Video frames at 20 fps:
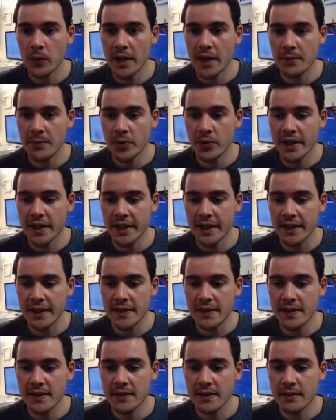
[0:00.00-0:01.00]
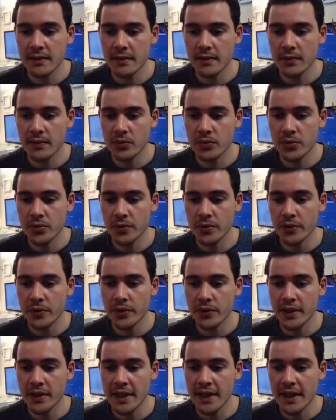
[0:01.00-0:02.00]
Waypoint, draw
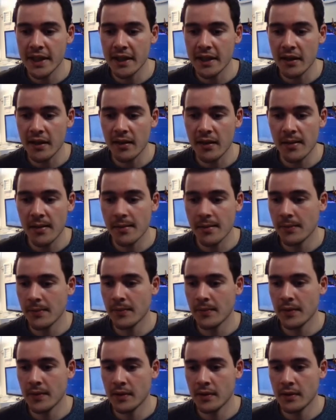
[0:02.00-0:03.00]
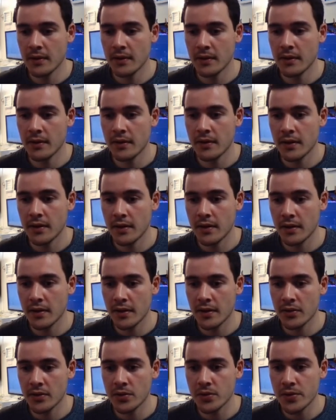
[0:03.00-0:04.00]
an X,
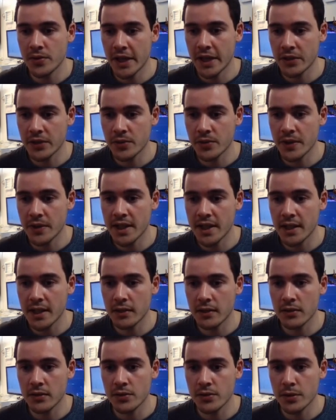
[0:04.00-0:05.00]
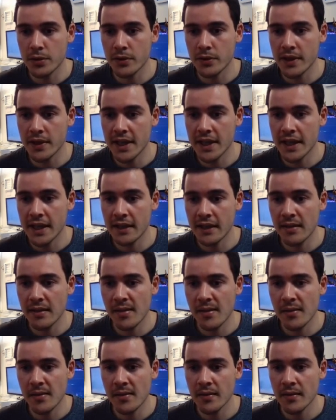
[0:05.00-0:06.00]
trajectory, draw an
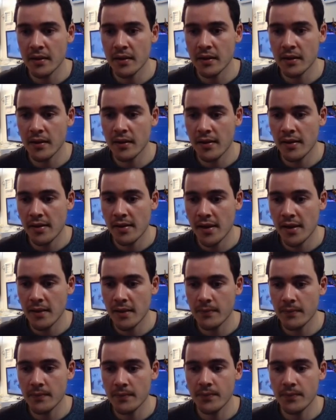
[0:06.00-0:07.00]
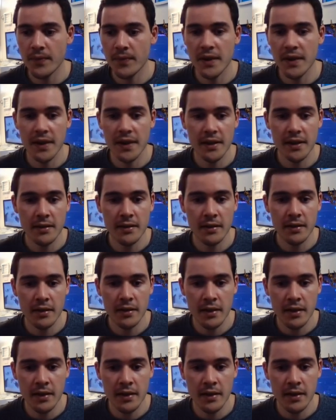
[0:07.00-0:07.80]
X, see, here.